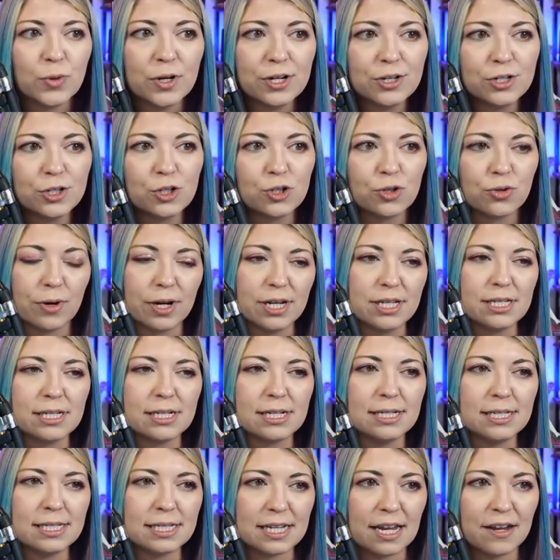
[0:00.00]
Twitter's
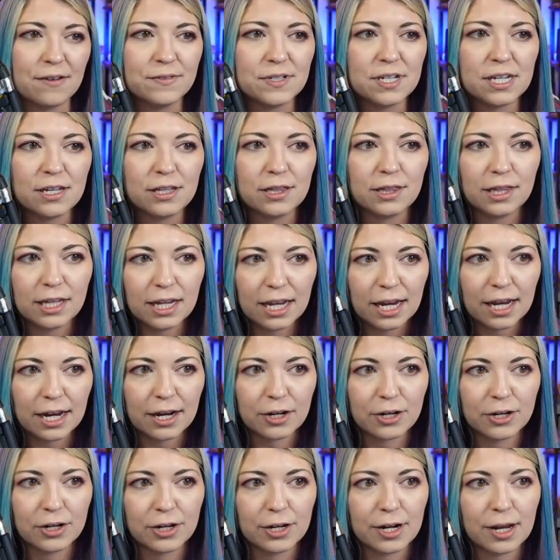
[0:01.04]
trust and safety
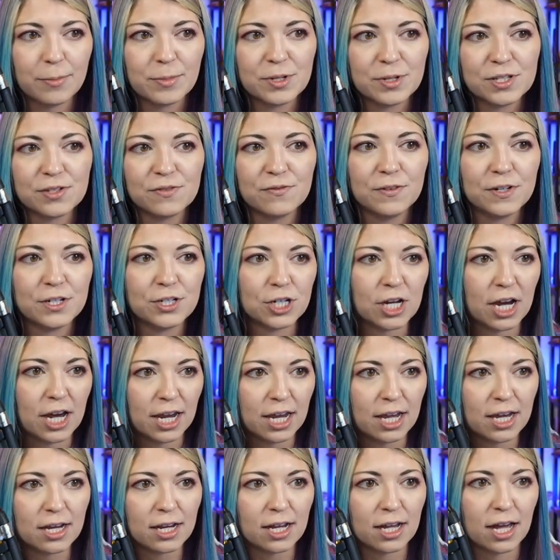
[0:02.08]
lead, her name is
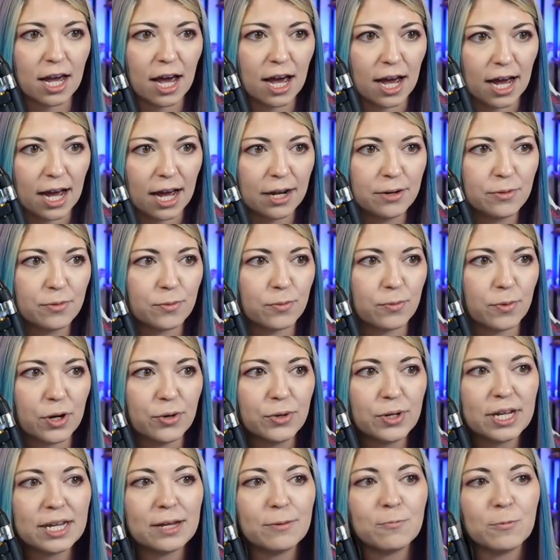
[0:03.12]
Vijaya Gadde,
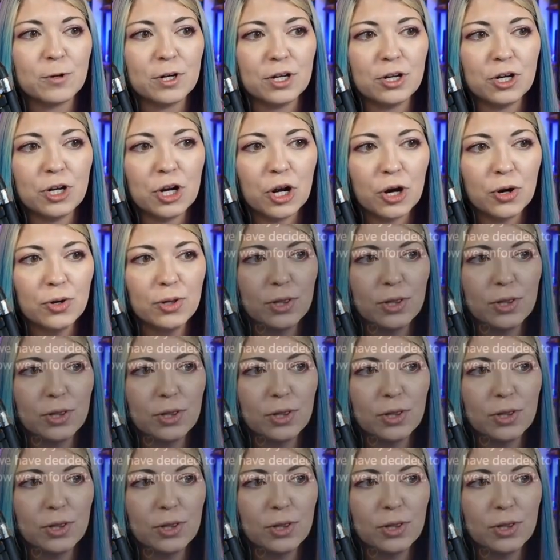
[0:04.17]
wrote it would